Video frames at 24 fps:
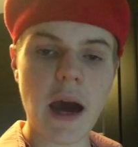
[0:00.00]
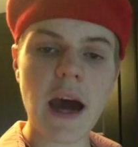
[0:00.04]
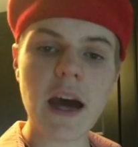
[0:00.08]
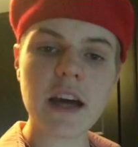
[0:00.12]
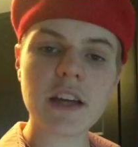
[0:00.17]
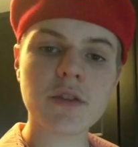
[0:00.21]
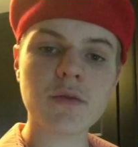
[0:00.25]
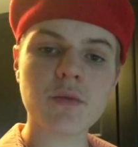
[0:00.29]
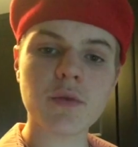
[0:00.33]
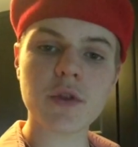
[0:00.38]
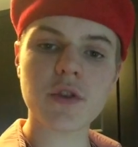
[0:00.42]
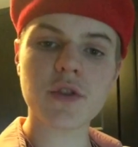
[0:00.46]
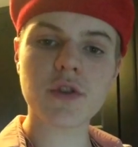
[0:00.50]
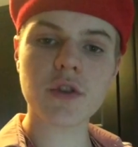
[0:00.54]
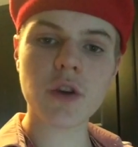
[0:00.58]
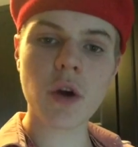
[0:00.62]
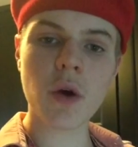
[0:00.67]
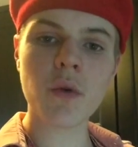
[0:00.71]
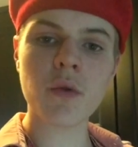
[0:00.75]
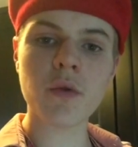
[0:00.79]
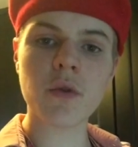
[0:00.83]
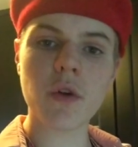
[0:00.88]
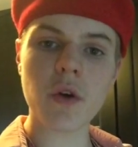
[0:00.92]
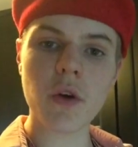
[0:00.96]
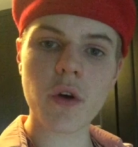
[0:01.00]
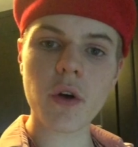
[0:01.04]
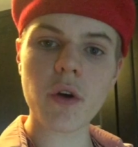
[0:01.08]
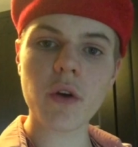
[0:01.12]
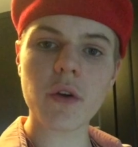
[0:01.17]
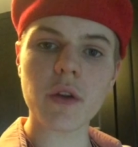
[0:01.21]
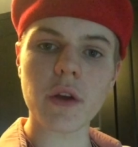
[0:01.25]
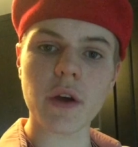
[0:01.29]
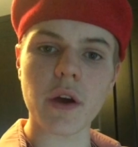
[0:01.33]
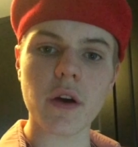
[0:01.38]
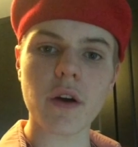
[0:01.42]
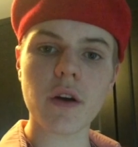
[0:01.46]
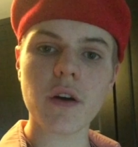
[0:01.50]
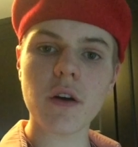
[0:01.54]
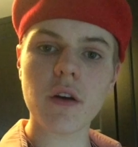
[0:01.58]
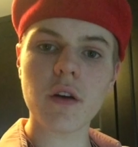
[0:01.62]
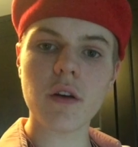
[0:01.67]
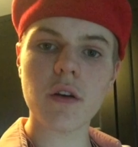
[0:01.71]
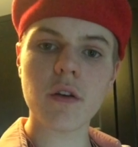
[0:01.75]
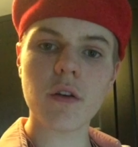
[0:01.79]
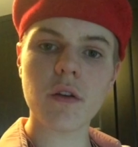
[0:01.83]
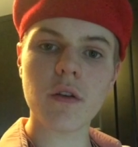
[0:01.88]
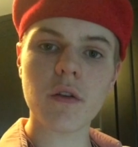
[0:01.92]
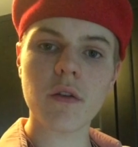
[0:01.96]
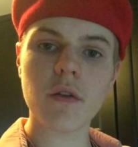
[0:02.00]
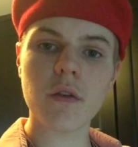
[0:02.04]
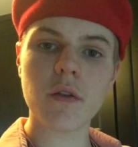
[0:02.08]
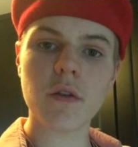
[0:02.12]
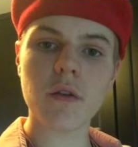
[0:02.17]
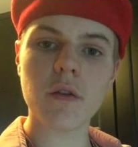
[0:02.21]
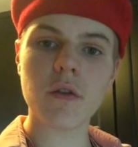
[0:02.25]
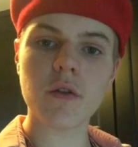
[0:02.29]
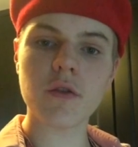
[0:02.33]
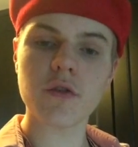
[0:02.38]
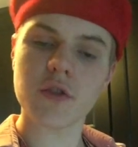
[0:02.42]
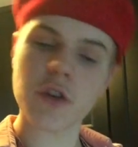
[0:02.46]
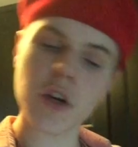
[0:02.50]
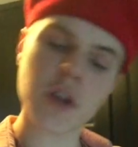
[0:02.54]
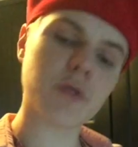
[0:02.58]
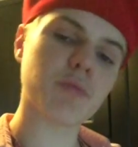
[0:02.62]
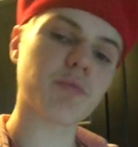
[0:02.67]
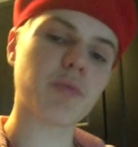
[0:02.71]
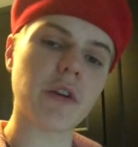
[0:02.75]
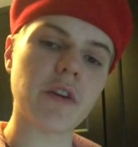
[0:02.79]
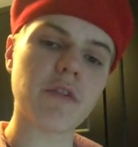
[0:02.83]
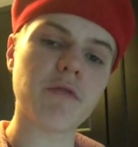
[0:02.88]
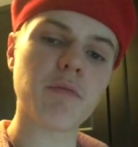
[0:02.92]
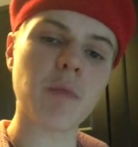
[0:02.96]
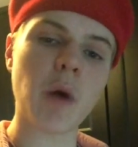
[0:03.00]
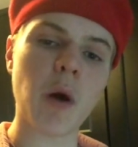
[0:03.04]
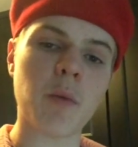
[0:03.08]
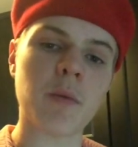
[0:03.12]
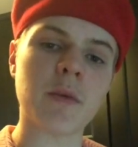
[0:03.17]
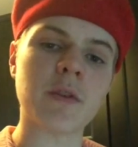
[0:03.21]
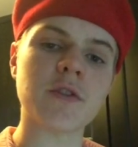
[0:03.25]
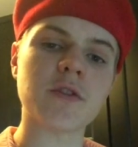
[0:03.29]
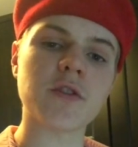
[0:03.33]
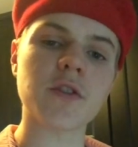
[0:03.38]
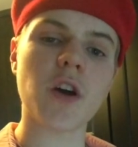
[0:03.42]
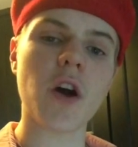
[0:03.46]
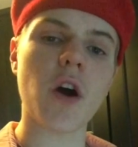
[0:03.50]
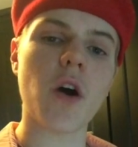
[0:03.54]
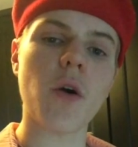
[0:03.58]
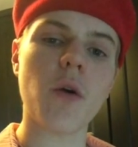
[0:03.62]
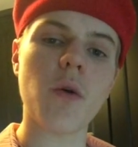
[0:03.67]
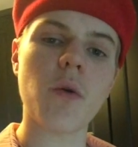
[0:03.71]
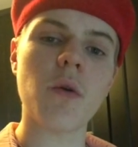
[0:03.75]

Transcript: As was shown earlier, just brief moments ago.